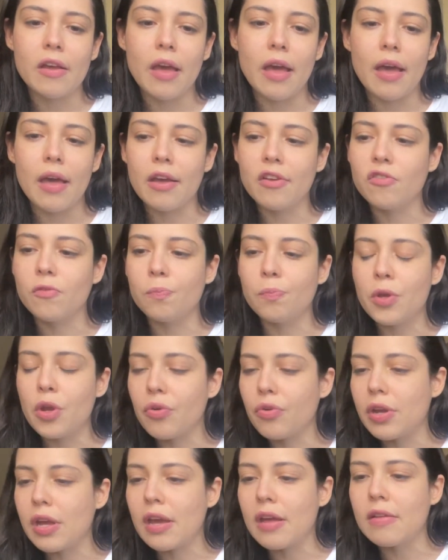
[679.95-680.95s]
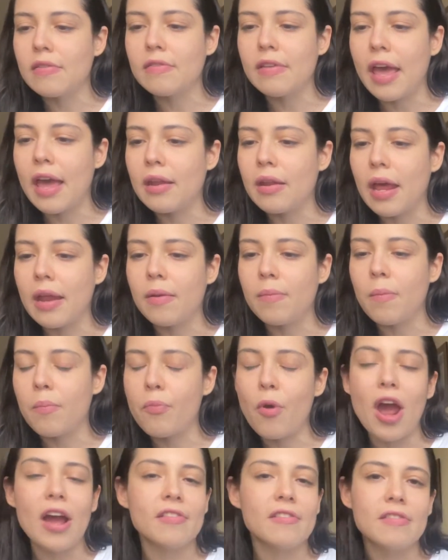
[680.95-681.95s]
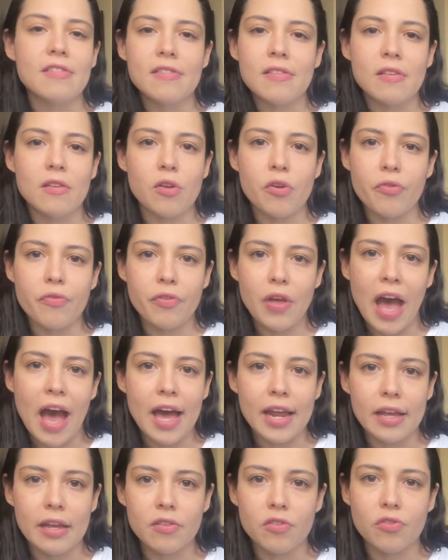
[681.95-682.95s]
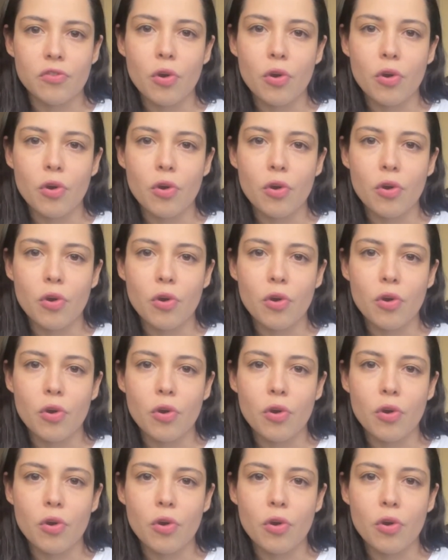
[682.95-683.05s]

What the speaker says: experience and practices that you've added.